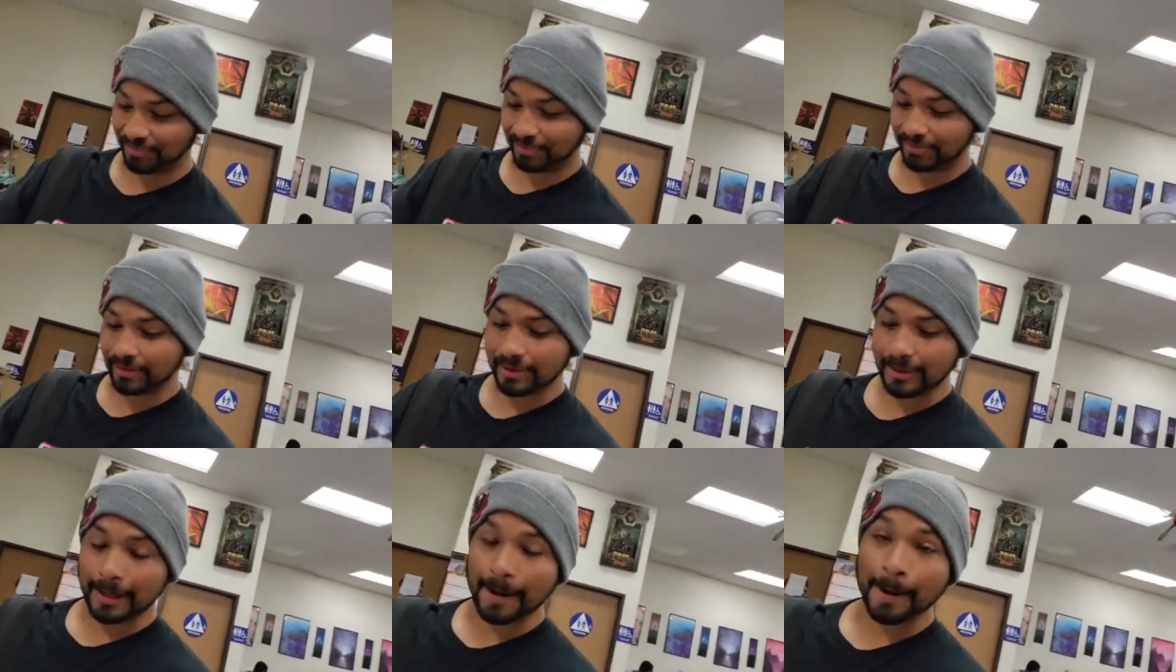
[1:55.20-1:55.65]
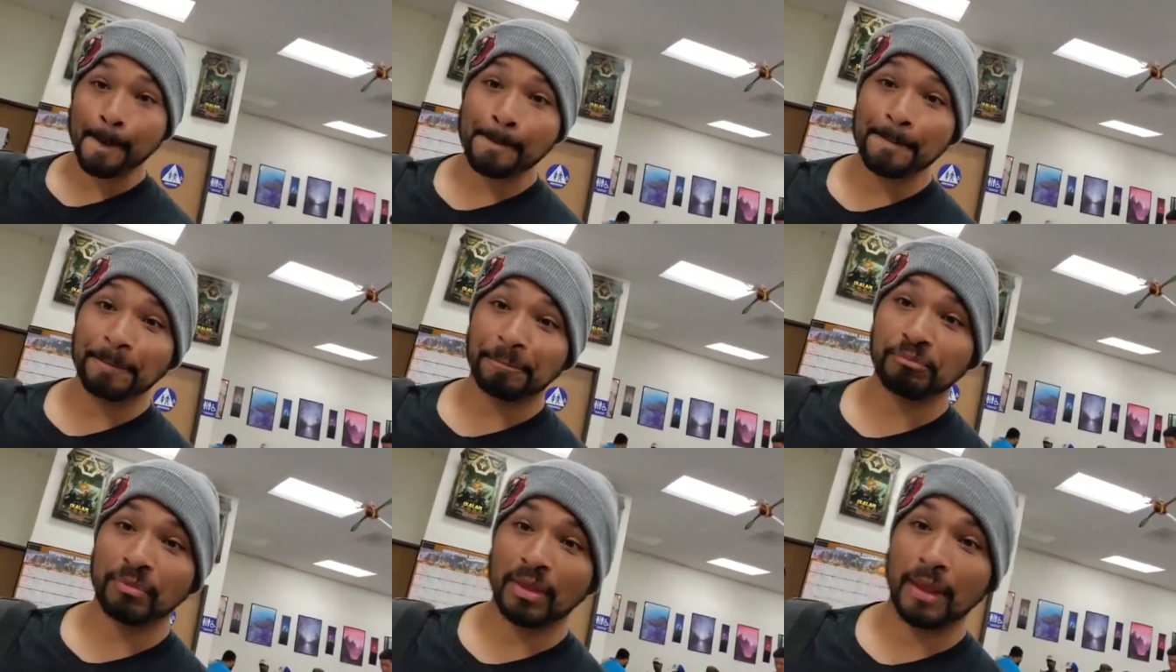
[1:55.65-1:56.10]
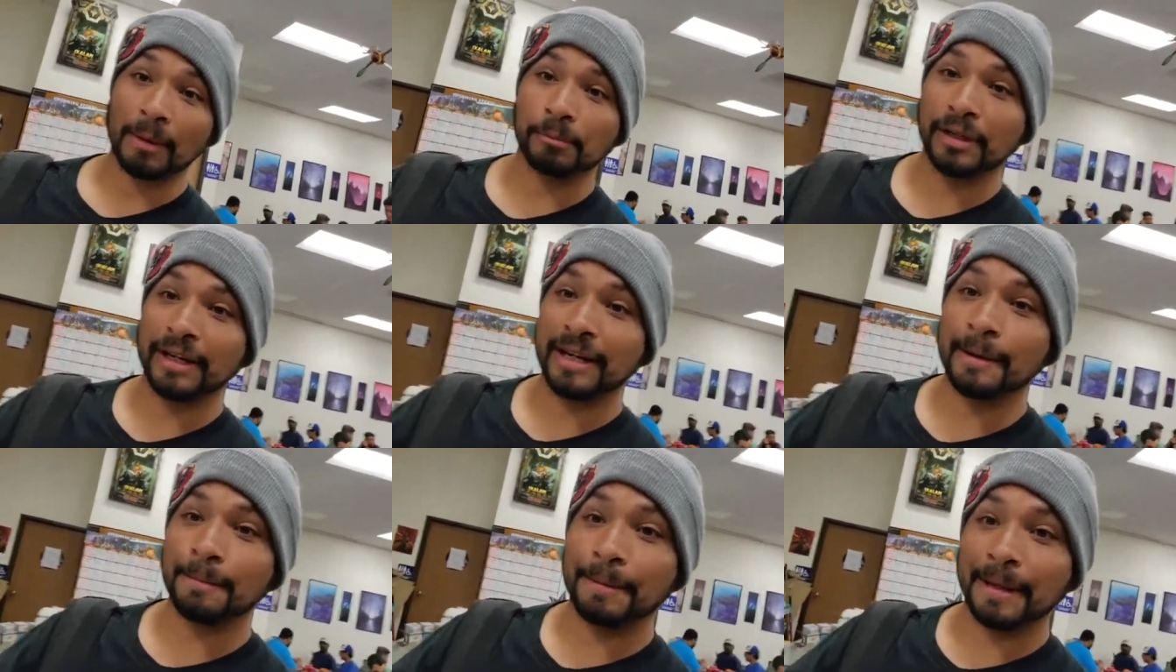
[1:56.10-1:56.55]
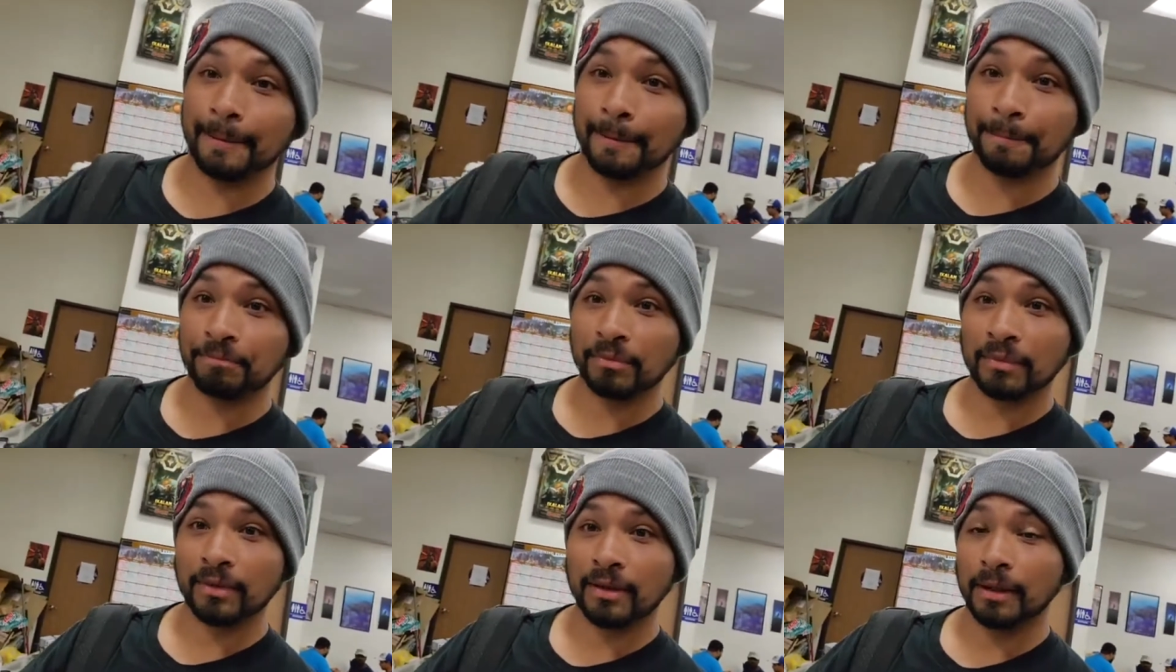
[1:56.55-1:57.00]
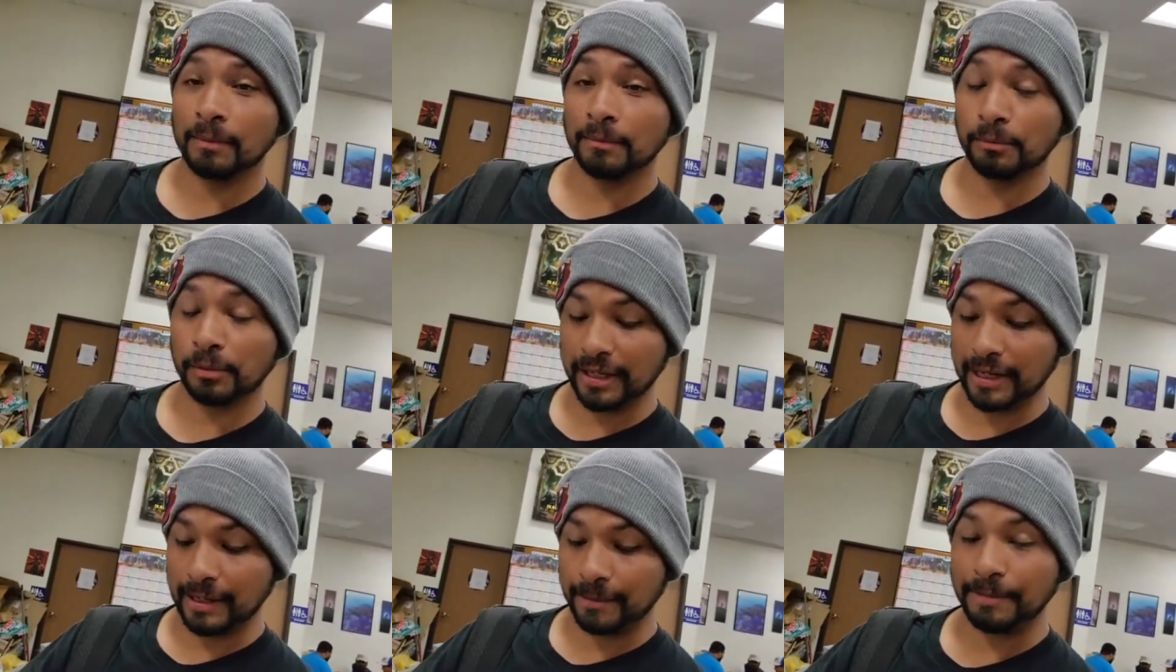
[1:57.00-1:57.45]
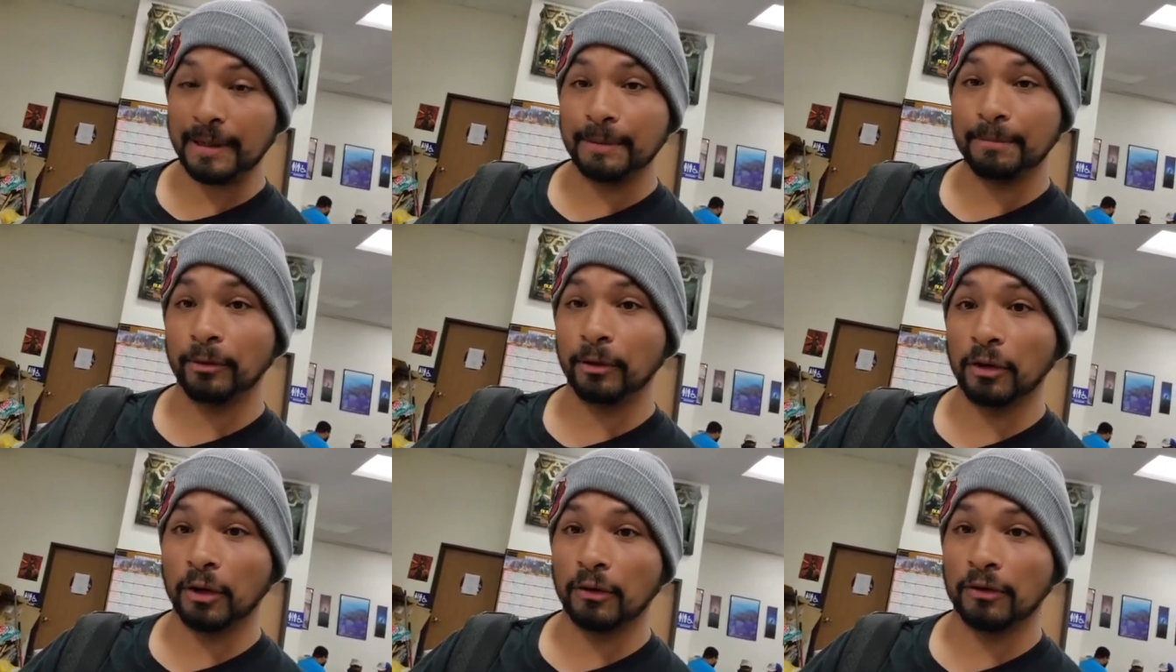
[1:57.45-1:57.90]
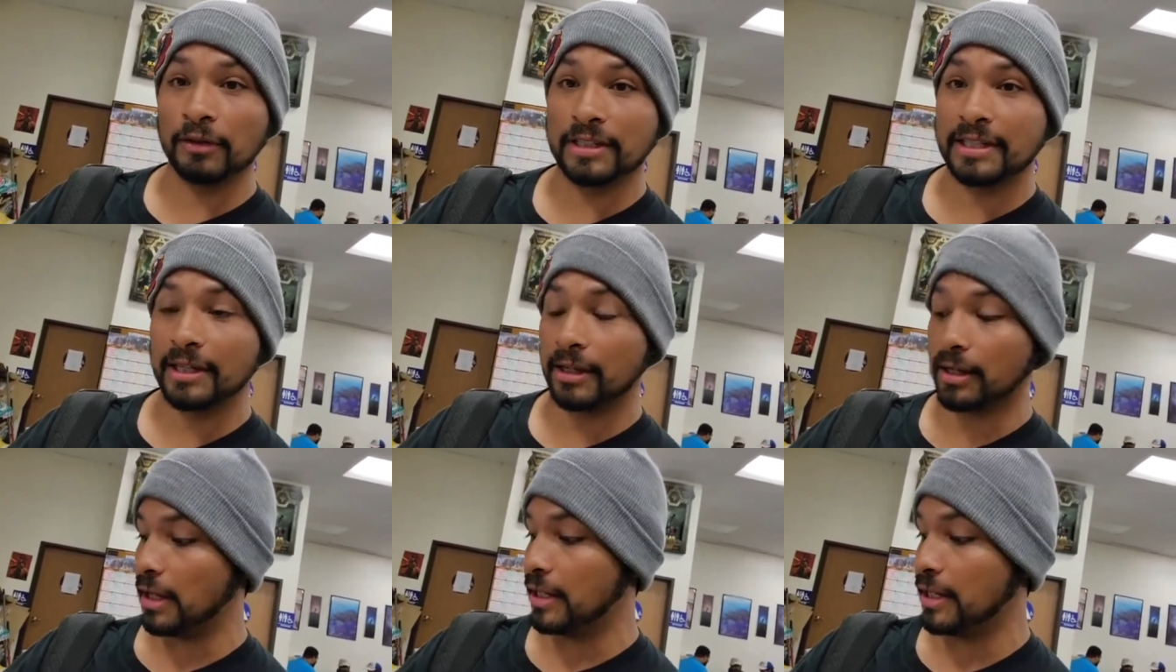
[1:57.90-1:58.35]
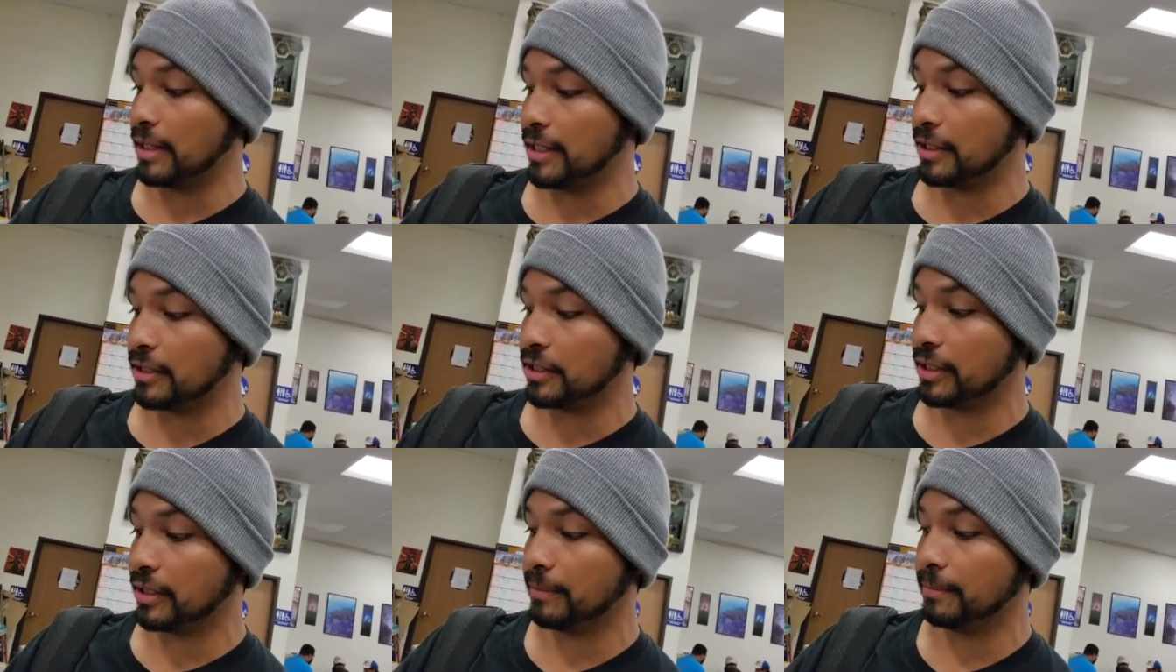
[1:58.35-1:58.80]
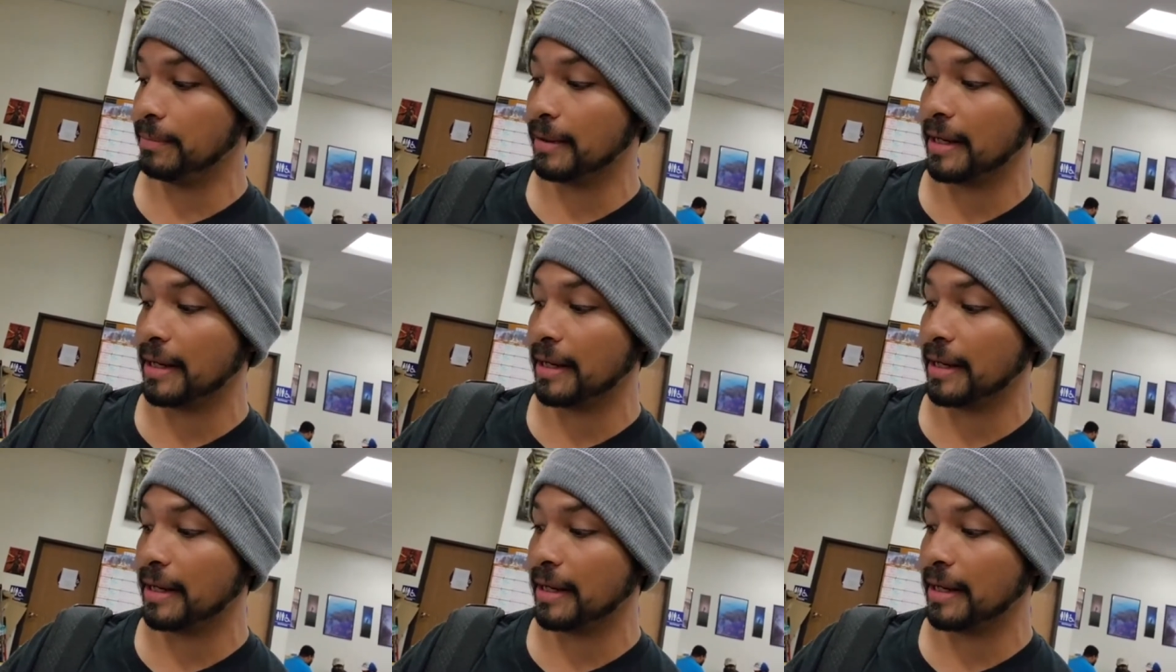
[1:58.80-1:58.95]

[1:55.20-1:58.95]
Discord server. Bringing, pe record, bringing people over to Card Addiction.